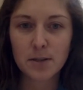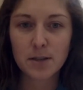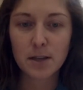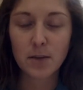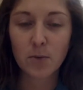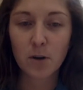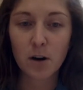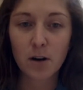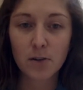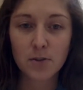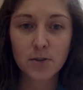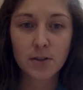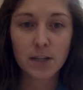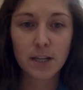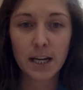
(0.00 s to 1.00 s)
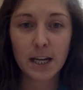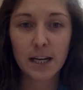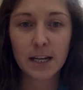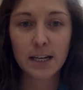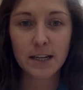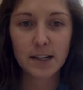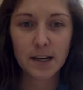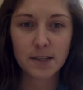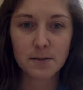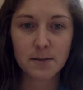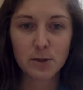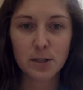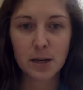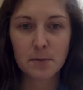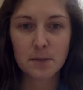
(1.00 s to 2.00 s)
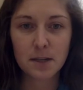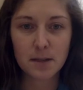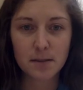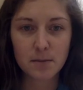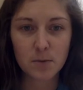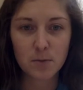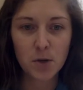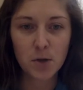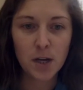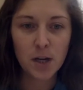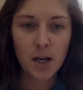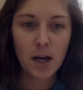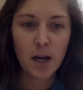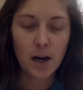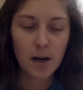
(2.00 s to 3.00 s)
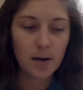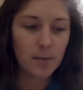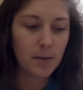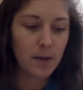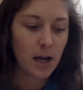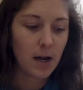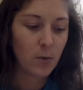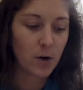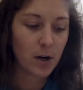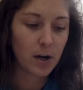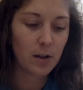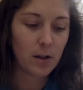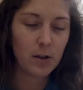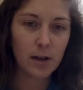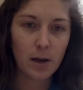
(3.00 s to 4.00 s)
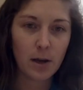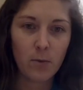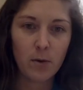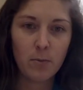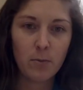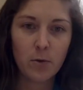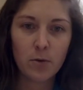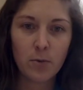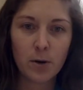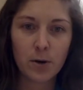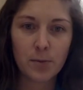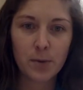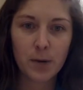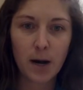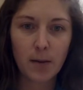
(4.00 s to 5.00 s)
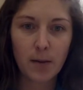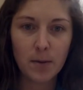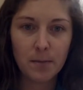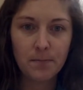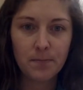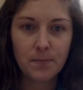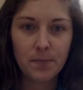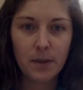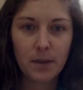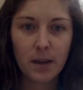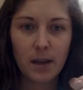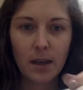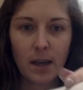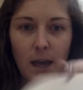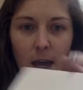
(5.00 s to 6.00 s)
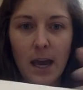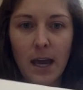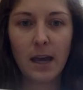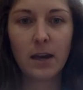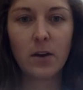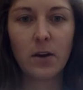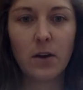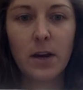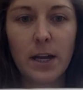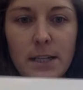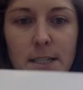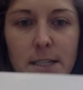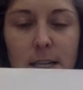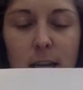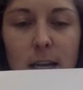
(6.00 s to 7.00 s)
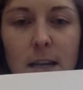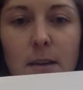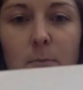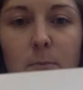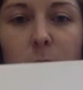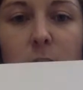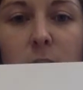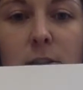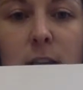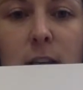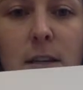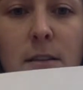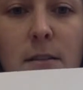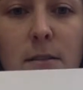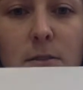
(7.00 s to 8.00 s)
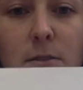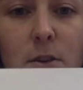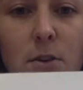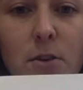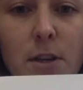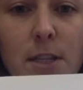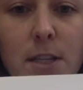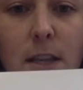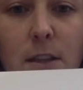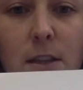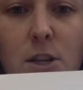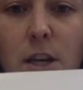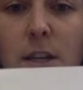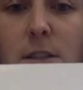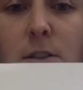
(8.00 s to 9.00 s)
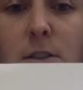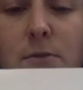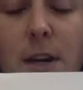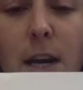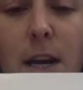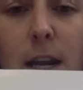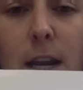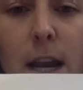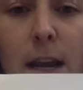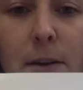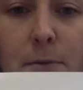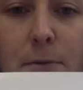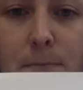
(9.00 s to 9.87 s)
Then we're also going to get into decimal times decimal. We're going to look at one more word problem and go ahead and pause it so you can take the chance to read it now.